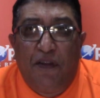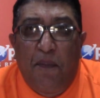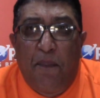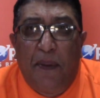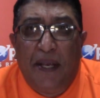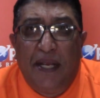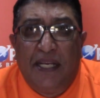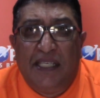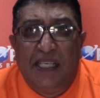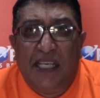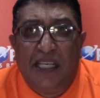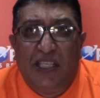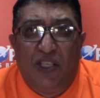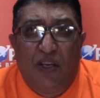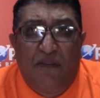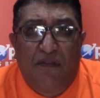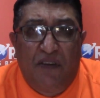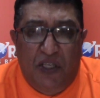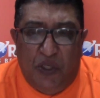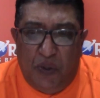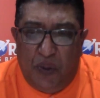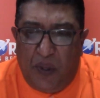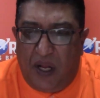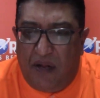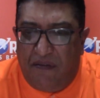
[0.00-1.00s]
the pick 6 over
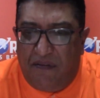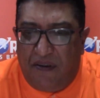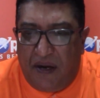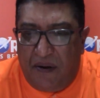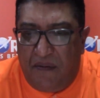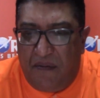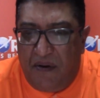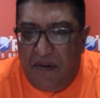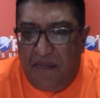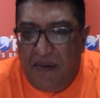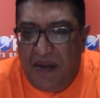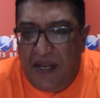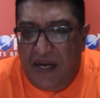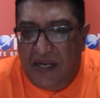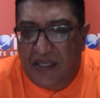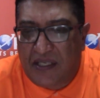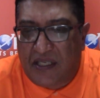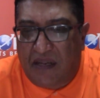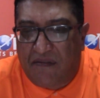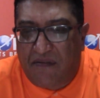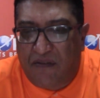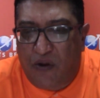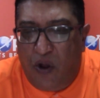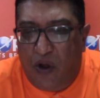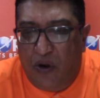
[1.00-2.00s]
1200 meters,
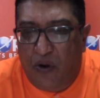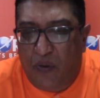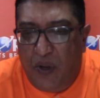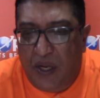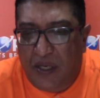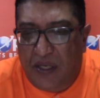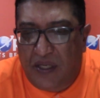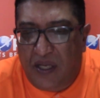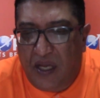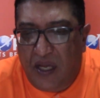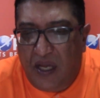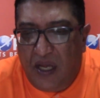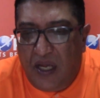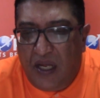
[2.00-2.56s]
I've gone with